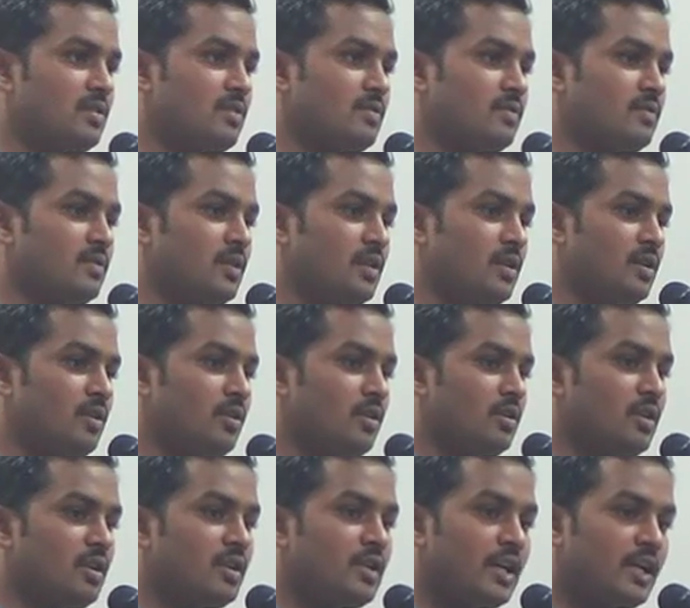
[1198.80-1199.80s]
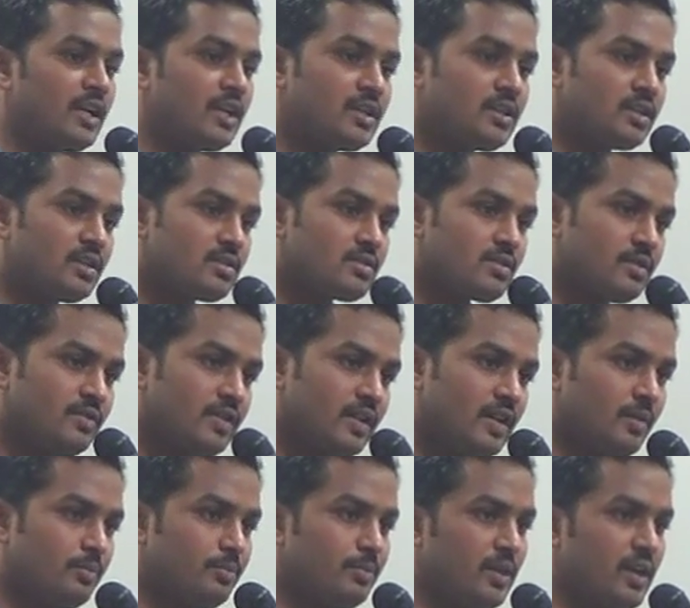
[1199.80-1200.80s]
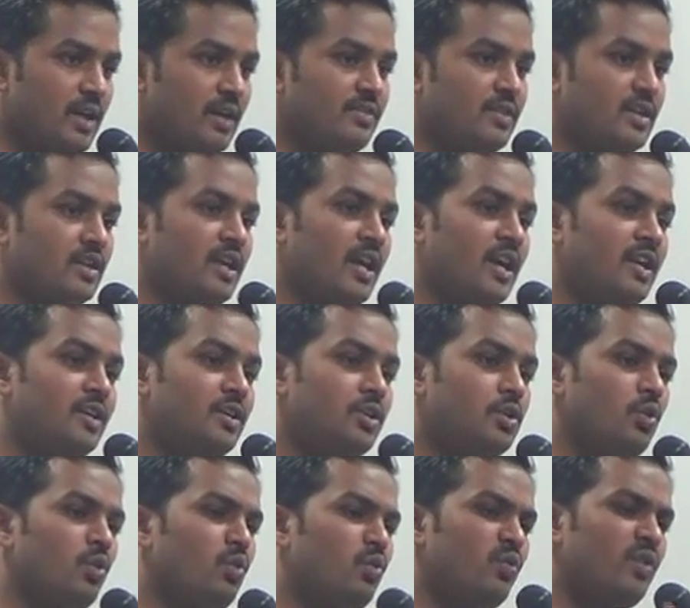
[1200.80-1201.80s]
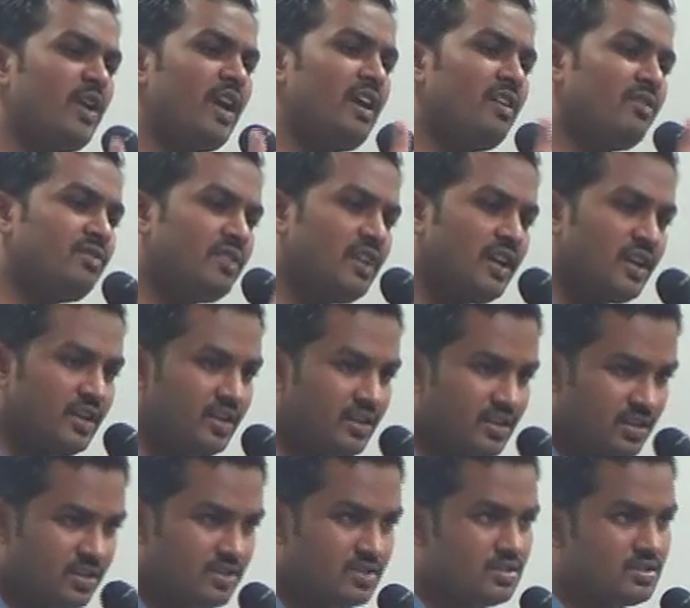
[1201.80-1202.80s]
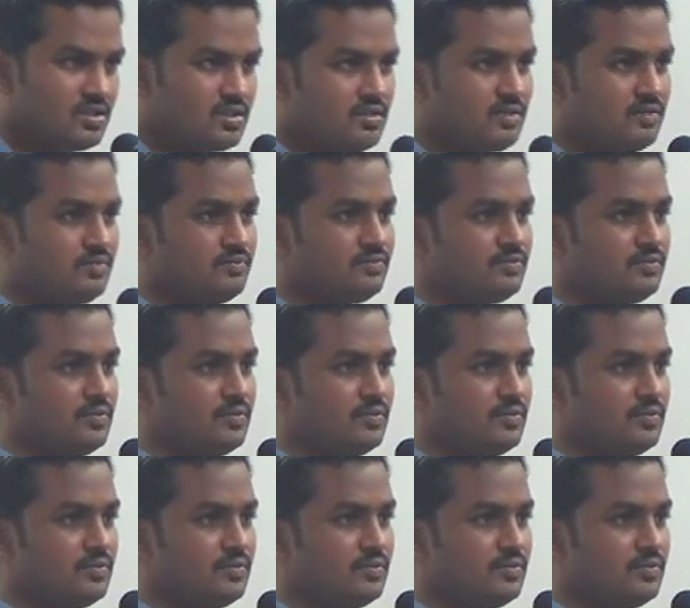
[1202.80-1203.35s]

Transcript: But the directors of the company have the right to waive the interest.